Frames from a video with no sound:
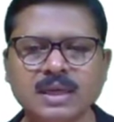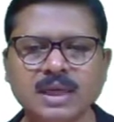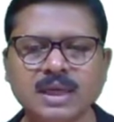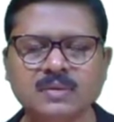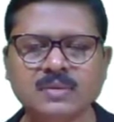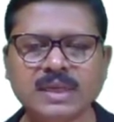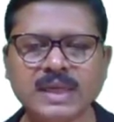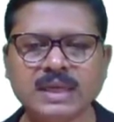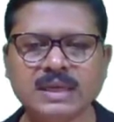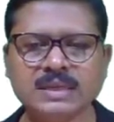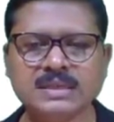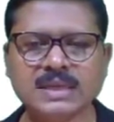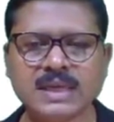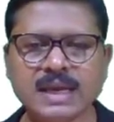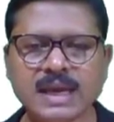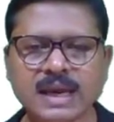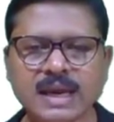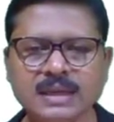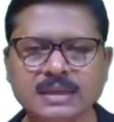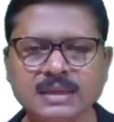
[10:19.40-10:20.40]
Now there is
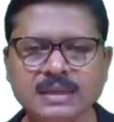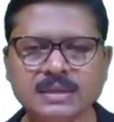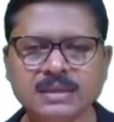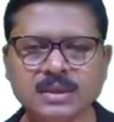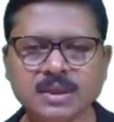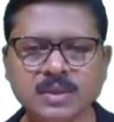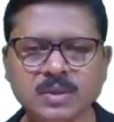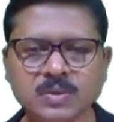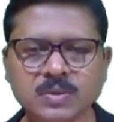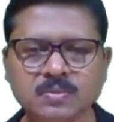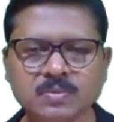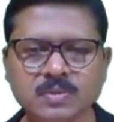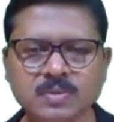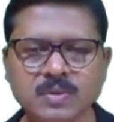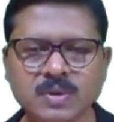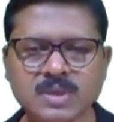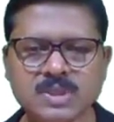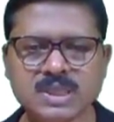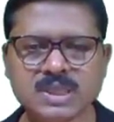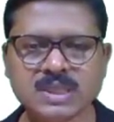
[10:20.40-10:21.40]
another tube
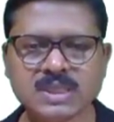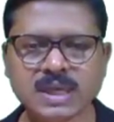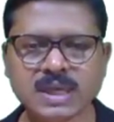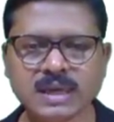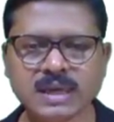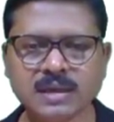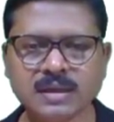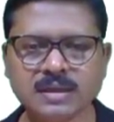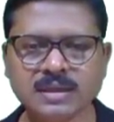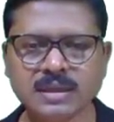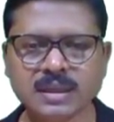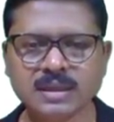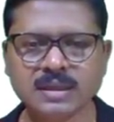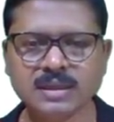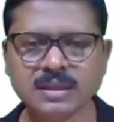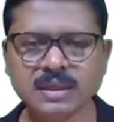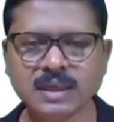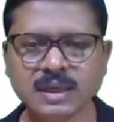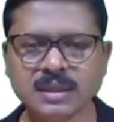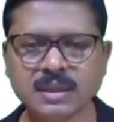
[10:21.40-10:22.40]
which is
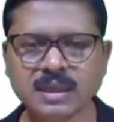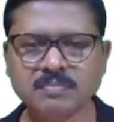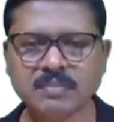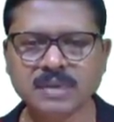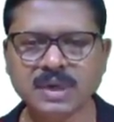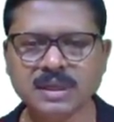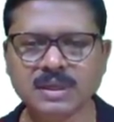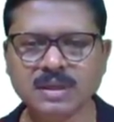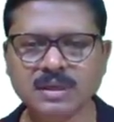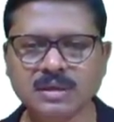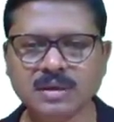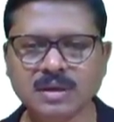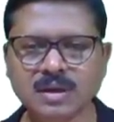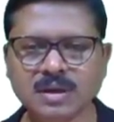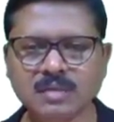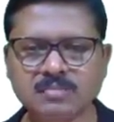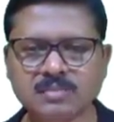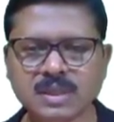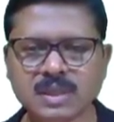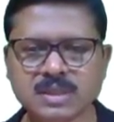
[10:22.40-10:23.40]
connected at the middle
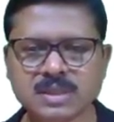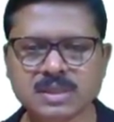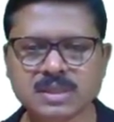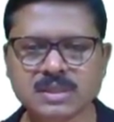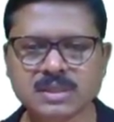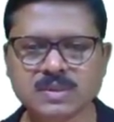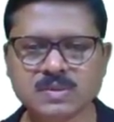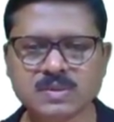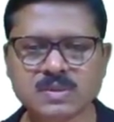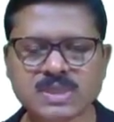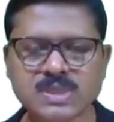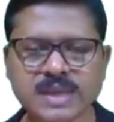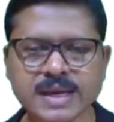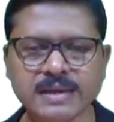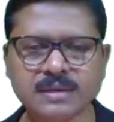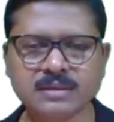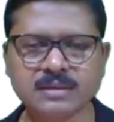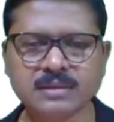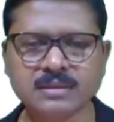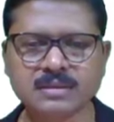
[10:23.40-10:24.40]
of these two
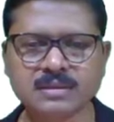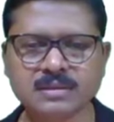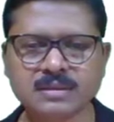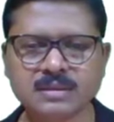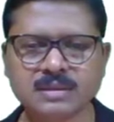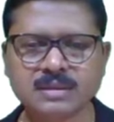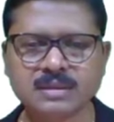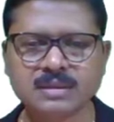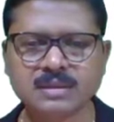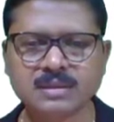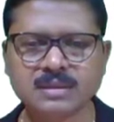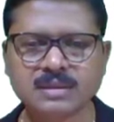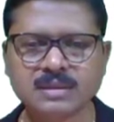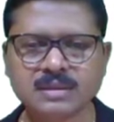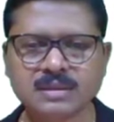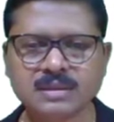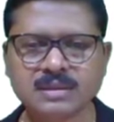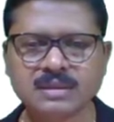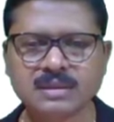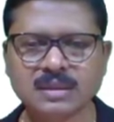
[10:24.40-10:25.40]
sides.
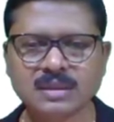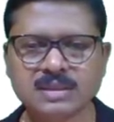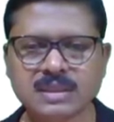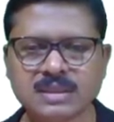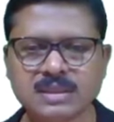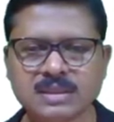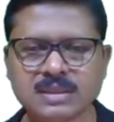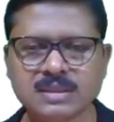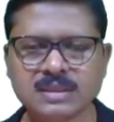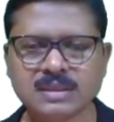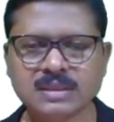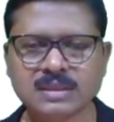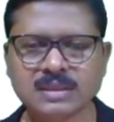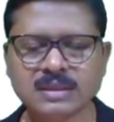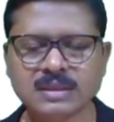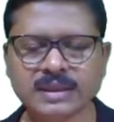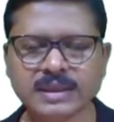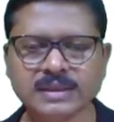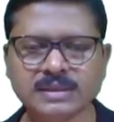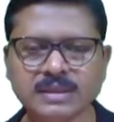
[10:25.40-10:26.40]
This is
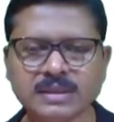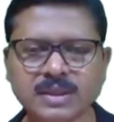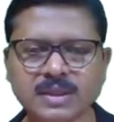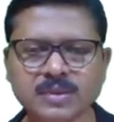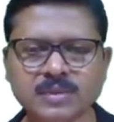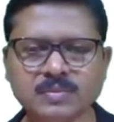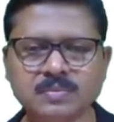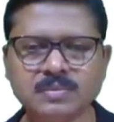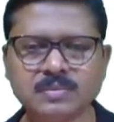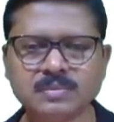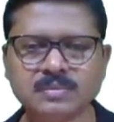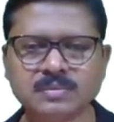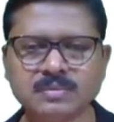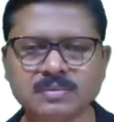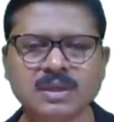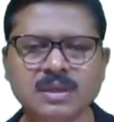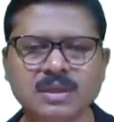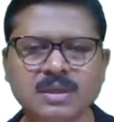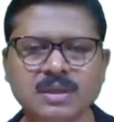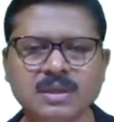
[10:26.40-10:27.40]
that tube.
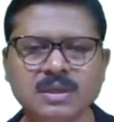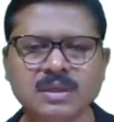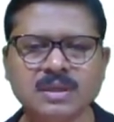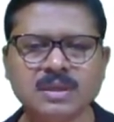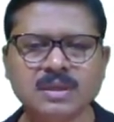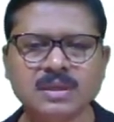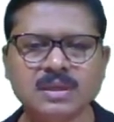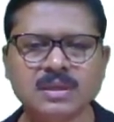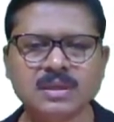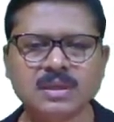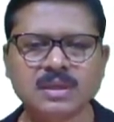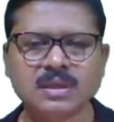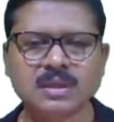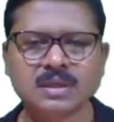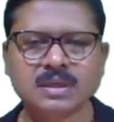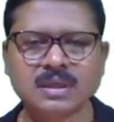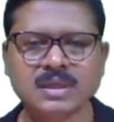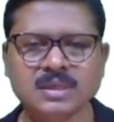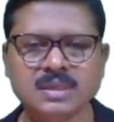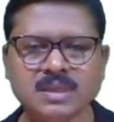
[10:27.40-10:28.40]

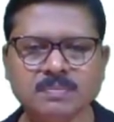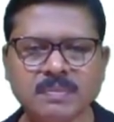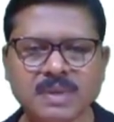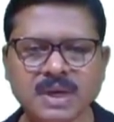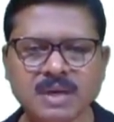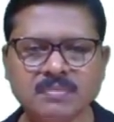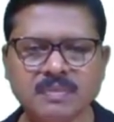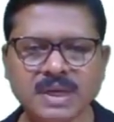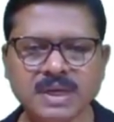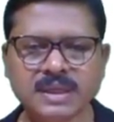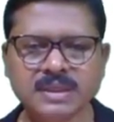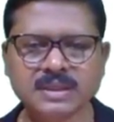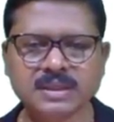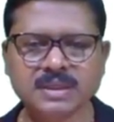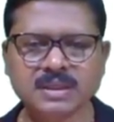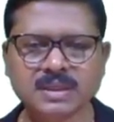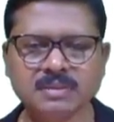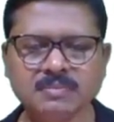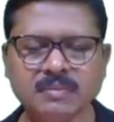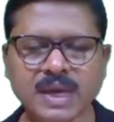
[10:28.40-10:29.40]
This is the
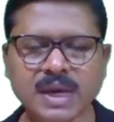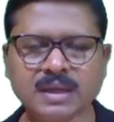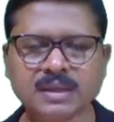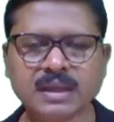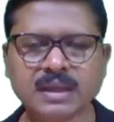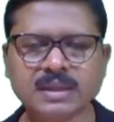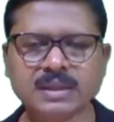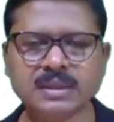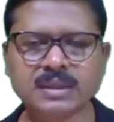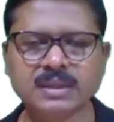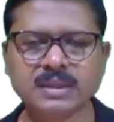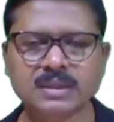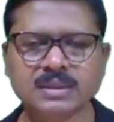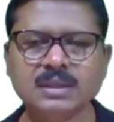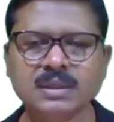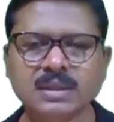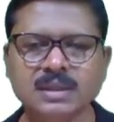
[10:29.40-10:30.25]
permanent magnet.